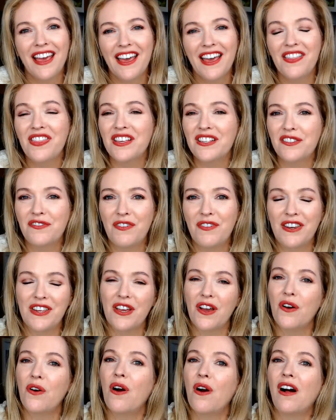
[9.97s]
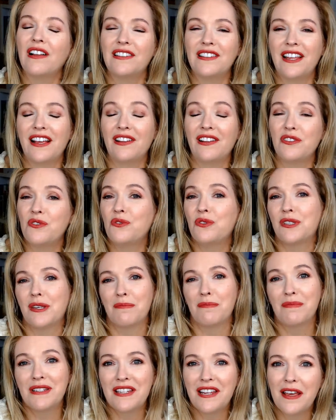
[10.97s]
In this video, I'll tell you
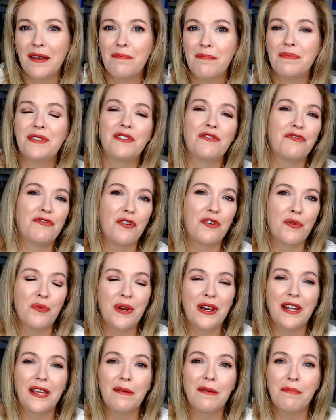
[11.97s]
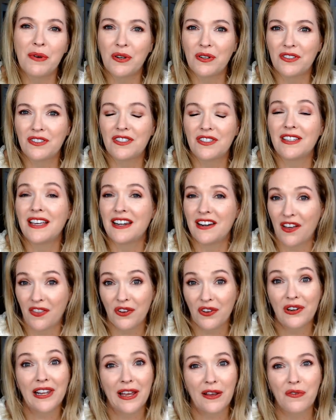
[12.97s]
some tips for reading books in
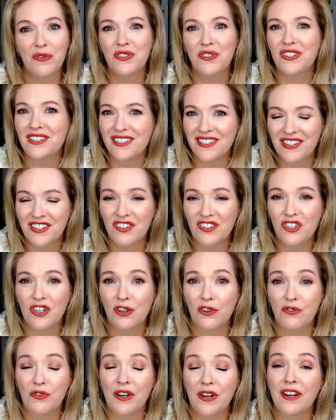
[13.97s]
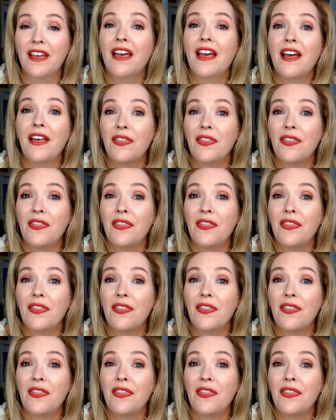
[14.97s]
other languages to children